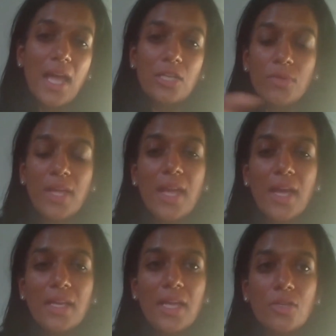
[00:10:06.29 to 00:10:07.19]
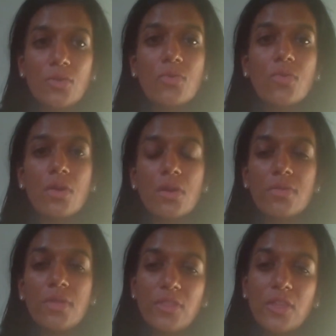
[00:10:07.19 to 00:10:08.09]
And you can't
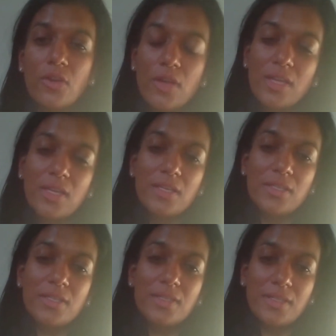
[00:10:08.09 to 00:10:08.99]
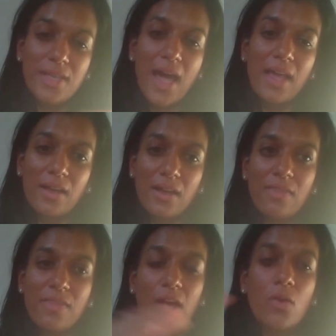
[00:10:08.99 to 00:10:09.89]
ignore that there is
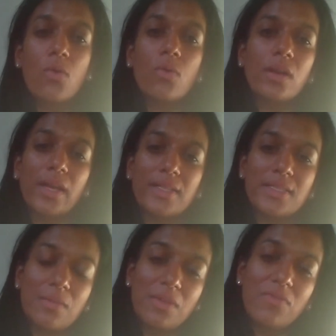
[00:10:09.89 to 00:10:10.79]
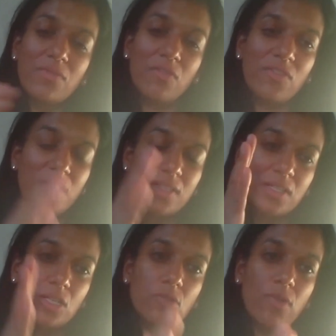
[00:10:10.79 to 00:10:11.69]
data that correlates them, even if it
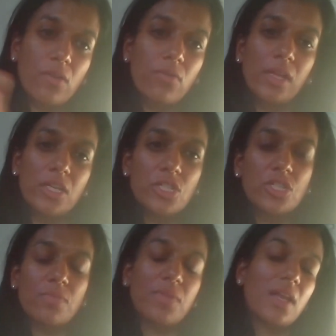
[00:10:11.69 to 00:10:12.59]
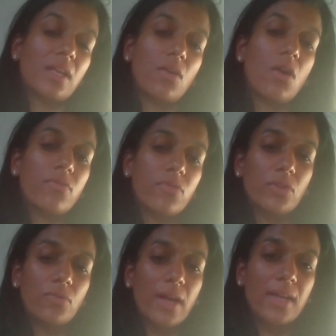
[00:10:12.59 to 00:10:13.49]
isn't a direct relationship that I can offer
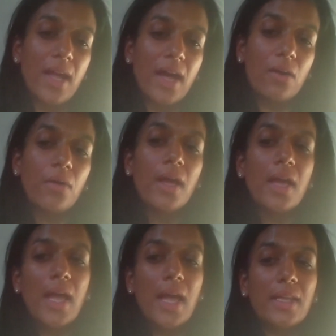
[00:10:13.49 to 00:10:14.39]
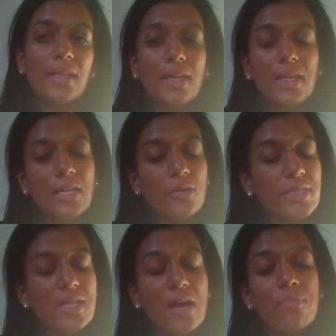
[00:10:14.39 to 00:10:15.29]
you right now. And,
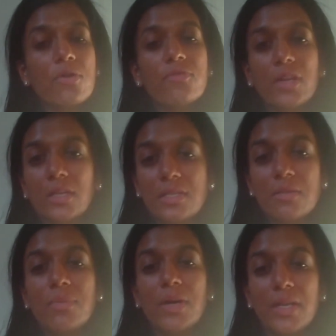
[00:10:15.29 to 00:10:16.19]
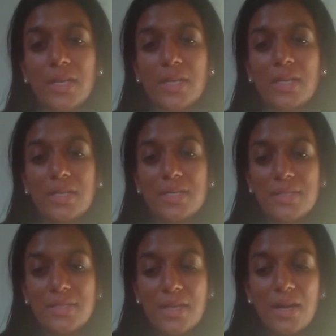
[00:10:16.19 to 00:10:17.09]
it's not perfect, but it
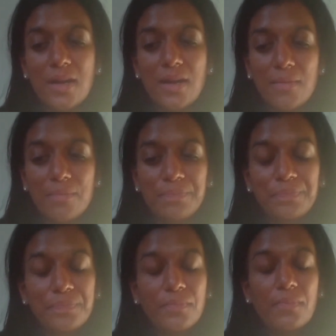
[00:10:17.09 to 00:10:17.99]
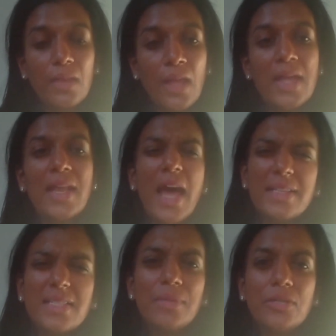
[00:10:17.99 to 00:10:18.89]
is, it
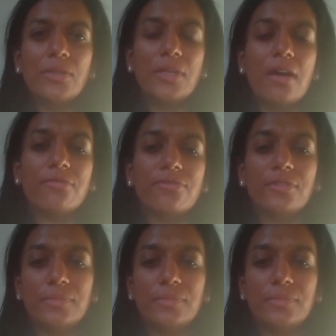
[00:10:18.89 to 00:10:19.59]
has to be good enough.